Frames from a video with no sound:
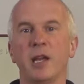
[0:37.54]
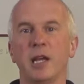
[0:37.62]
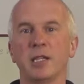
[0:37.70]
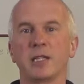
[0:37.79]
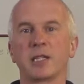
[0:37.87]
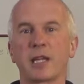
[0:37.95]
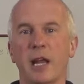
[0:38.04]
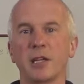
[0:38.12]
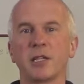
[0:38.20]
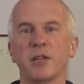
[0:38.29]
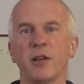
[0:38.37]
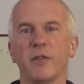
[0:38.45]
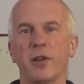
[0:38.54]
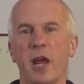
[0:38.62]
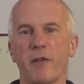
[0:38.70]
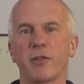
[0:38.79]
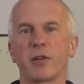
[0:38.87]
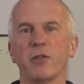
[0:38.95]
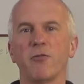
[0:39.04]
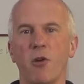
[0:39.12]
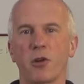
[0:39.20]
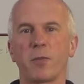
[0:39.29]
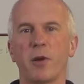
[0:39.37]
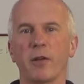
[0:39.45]
is the skeleton of an African
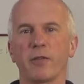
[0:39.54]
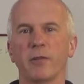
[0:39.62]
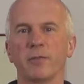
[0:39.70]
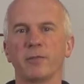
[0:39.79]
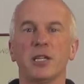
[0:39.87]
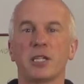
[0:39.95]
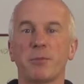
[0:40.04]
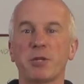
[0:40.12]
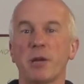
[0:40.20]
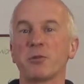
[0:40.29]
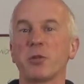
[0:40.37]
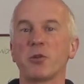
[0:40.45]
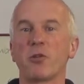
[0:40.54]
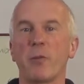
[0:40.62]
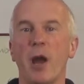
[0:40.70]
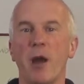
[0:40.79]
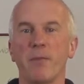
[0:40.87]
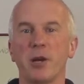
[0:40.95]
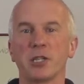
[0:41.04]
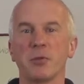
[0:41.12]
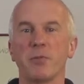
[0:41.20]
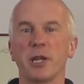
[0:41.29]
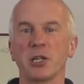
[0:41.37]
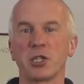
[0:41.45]
rock python. Sometimes we talk about a
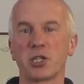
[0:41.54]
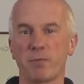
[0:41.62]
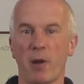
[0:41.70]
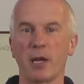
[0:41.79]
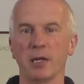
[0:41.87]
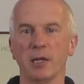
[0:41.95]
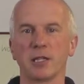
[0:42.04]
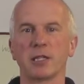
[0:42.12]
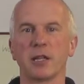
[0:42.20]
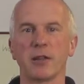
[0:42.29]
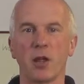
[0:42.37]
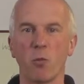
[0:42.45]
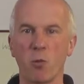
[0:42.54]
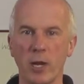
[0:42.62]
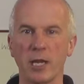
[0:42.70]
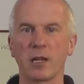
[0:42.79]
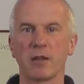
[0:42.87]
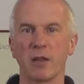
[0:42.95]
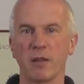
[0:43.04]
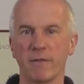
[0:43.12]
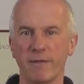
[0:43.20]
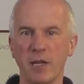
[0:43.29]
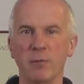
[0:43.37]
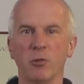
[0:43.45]
person being spineless, that they're weak, that they're
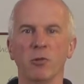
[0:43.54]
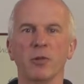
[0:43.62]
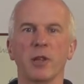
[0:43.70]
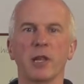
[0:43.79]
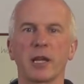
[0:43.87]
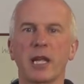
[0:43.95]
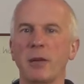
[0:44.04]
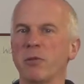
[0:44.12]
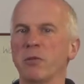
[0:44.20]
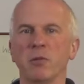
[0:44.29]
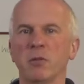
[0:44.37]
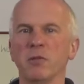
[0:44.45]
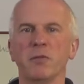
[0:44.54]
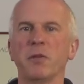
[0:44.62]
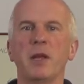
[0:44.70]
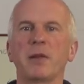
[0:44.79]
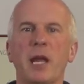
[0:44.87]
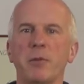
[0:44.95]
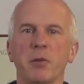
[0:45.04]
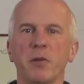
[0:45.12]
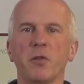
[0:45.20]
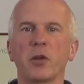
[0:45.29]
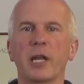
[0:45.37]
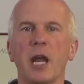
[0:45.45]
feeble, that they're capable of, incapable
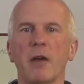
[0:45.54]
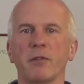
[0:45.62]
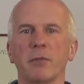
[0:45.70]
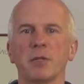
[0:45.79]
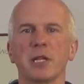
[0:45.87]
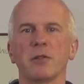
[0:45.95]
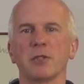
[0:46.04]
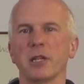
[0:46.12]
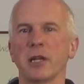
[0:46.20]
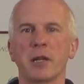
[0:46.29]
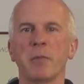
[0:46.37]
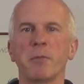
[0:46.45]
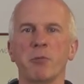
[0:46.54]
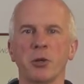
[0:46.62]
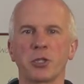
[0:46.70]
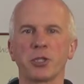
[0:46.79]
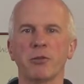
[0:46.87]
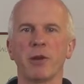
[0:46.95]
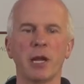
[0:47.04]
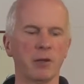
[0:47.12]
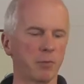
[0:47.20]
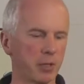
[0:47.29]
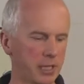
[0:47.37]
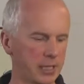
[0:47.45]
of looking after themselves, that they can be pushed
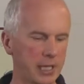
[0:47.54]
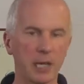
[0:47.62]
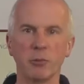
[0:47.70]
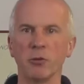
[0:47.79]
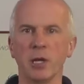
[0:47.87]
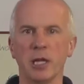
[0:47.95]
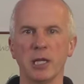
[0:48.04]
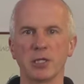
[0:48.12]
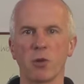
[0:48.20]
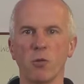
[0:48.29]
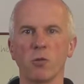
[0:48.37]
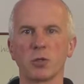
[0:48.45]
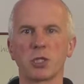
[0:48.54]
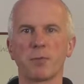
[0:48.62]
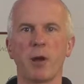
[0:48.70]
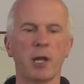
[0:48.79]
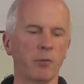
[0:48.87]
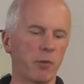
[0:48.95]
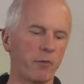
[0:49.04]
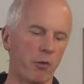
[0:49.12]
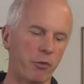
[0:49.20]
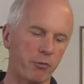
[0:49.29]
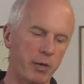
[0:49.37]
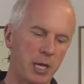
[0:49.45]
around. But this animal is all spine. We've
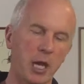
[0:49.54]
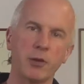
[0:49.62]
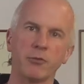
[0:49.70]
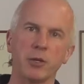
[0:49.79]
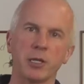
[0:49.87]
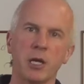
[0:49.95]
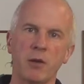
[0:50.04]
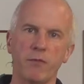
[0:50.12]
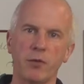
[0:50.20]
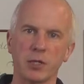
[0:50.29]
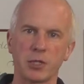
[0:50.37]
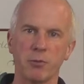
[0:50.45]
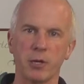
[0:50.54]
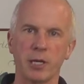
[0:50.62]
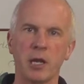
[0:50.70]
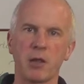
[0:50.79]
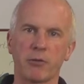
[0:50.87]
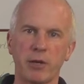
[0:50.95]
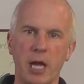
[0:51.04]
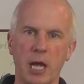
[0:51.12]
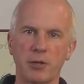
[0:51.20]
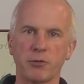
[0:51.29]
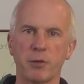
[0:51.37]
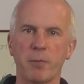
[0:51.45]
got 300 vertebrae,
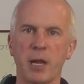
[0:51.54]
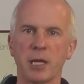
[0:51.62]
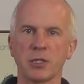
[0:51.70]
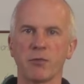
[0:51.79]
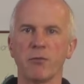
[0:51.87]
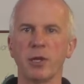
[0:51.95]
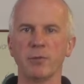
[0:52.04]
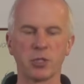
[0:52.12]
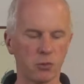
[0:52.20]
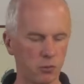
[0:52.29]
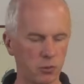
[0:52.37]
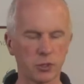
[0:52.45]
300 pairs of ribs, all